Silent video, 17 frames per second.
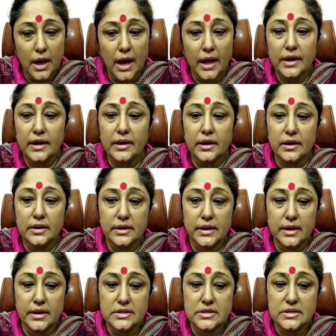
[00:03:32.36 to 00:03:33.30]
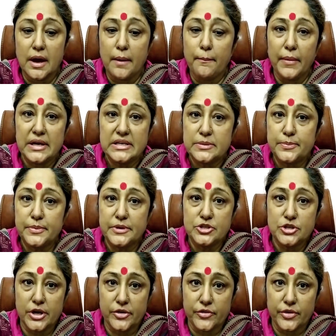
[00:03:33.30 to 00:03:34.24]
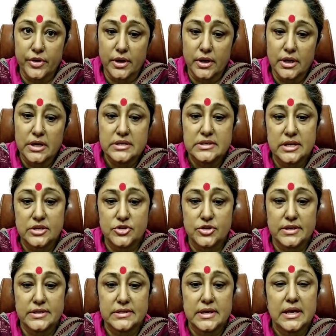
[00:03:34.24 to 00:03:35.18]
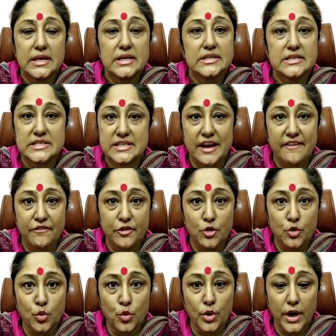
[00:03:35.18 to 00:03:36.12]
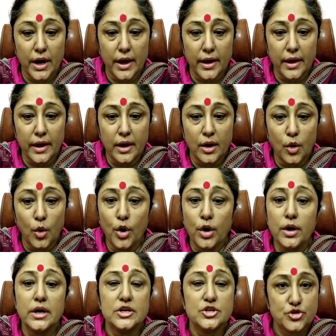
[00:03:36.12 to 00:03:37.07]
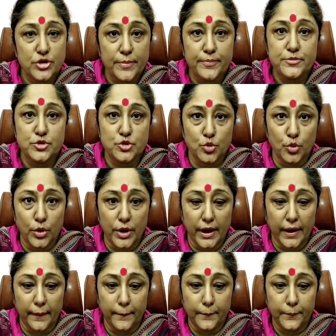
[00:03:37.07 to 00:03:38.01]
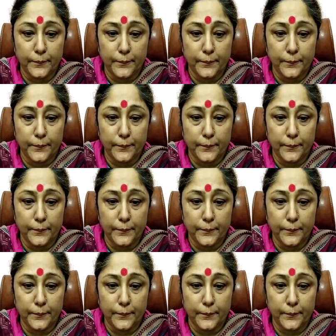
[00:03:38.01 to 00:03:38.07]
and it contains multiple genera such as staphylococci or streptococci.